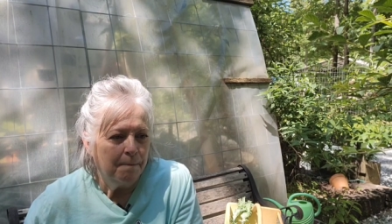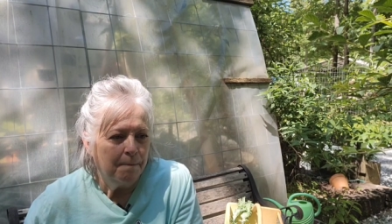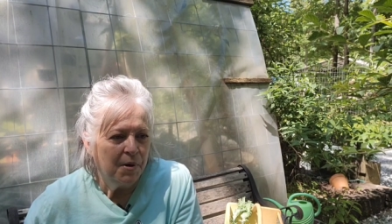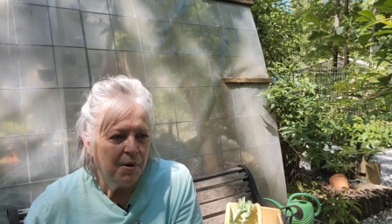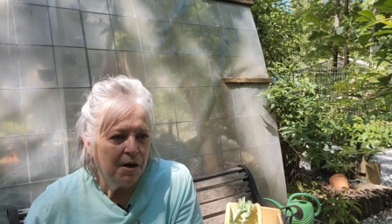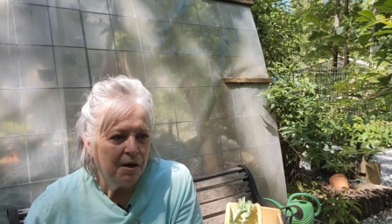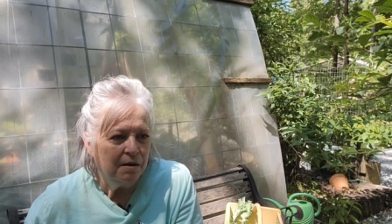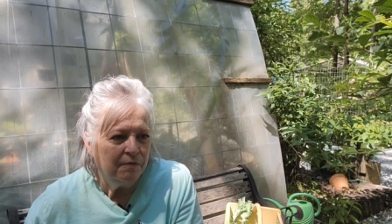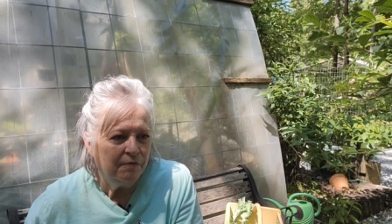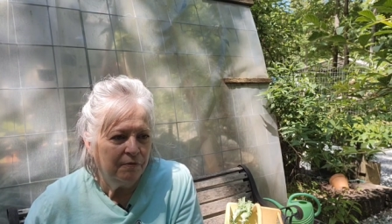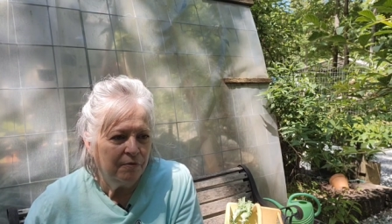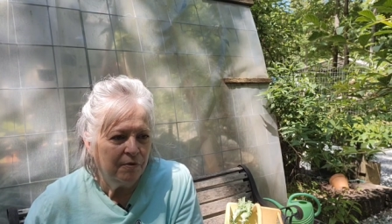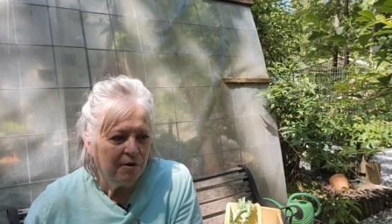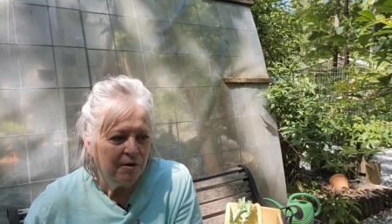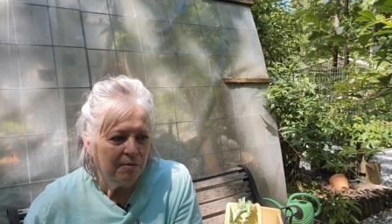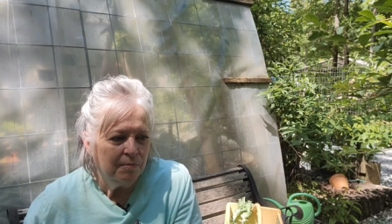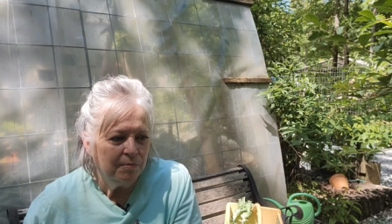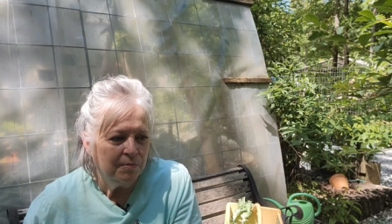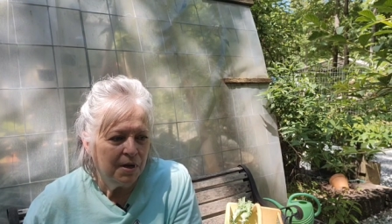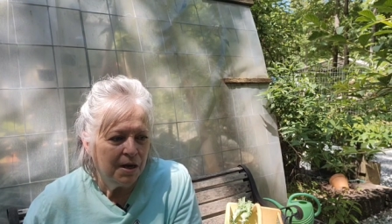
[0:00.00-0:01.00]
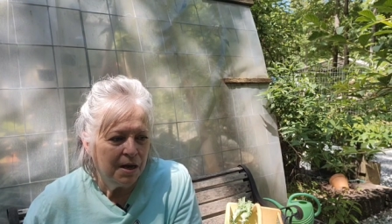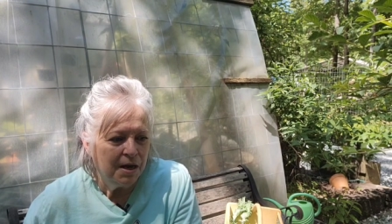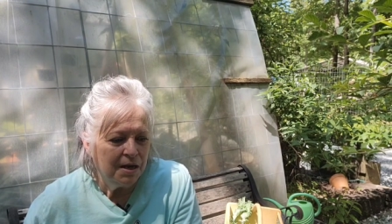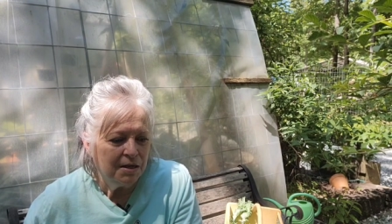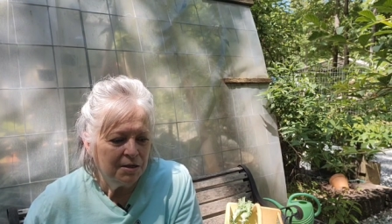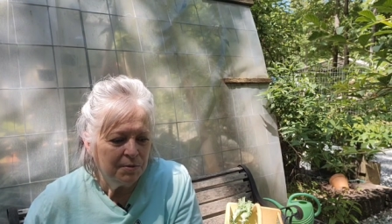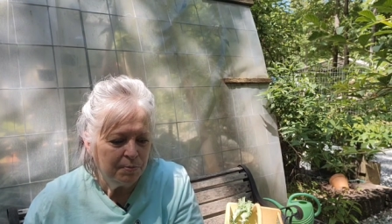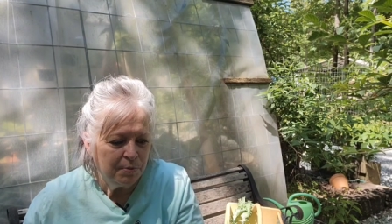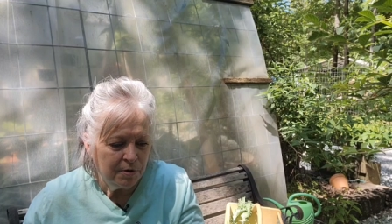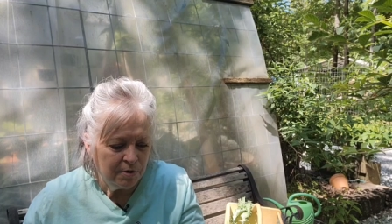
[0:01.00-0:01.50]
But from
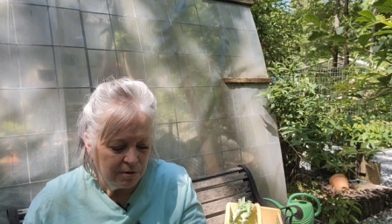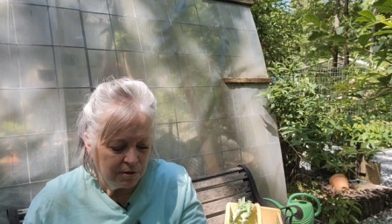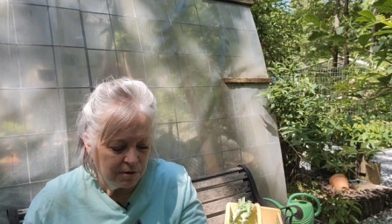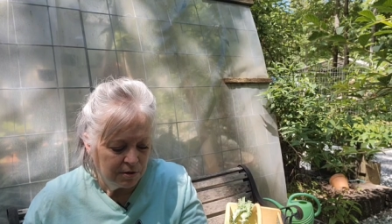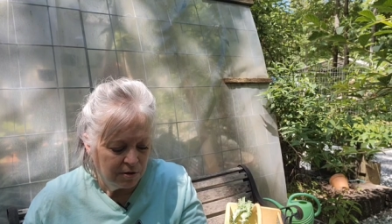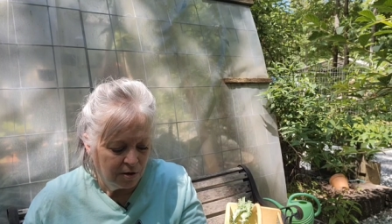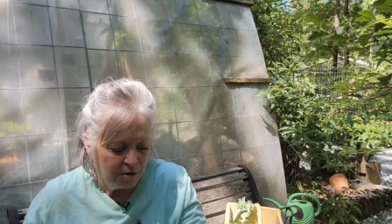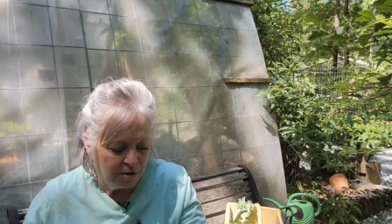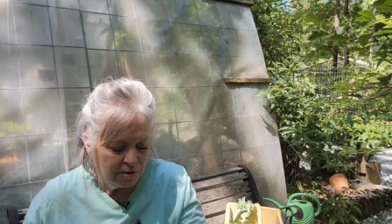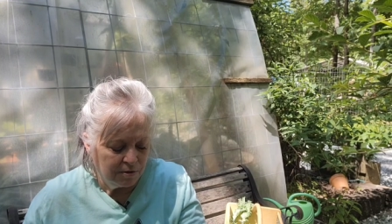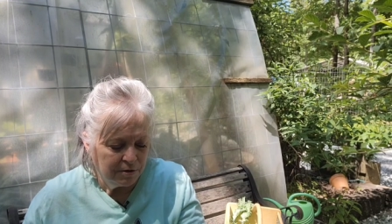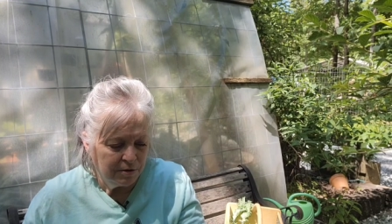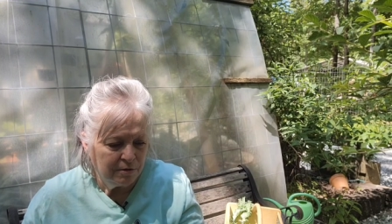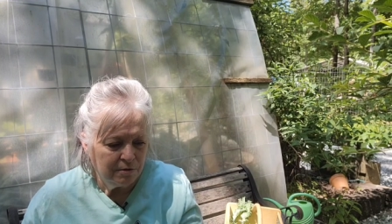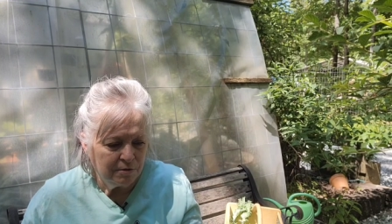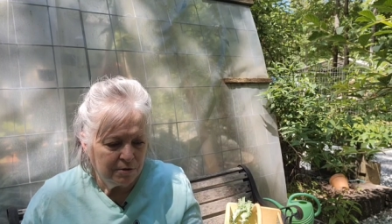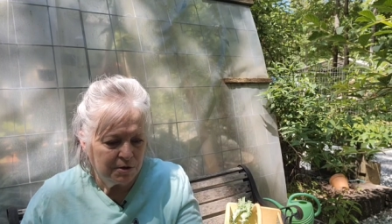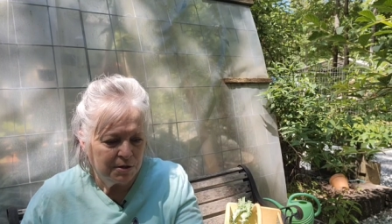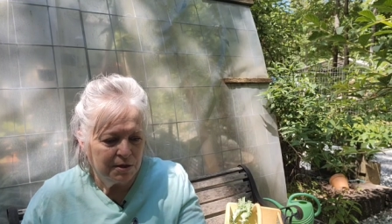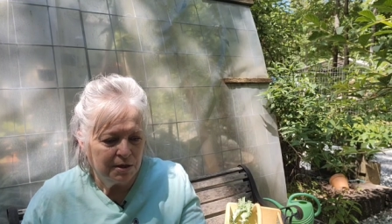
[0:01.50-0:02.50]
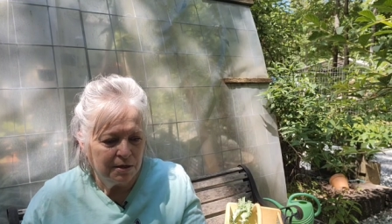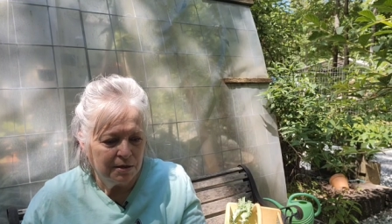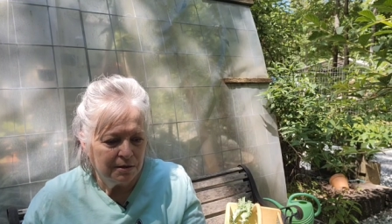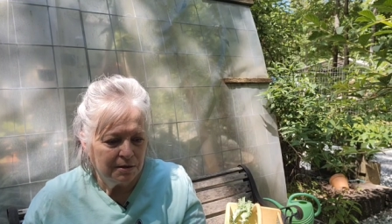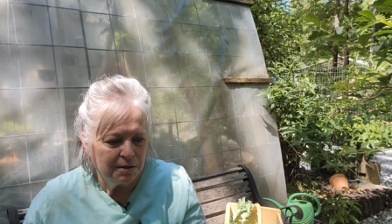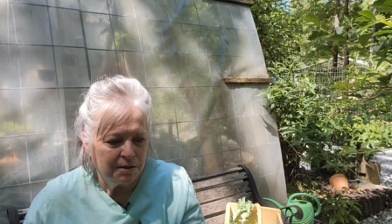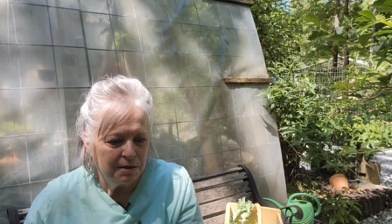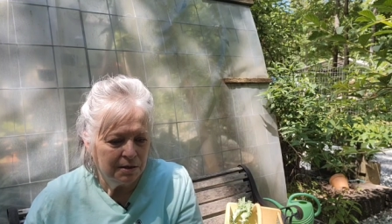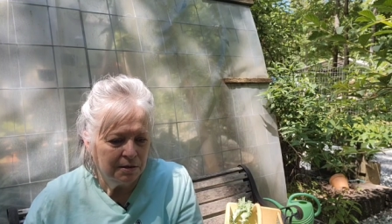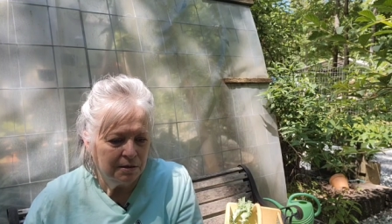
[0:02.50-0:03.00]
expert gardeners
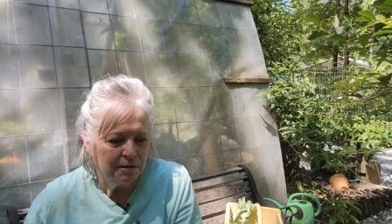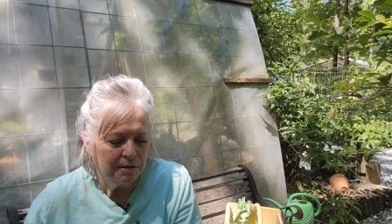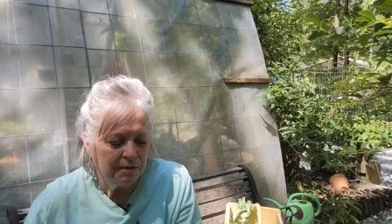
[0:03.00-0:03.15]
that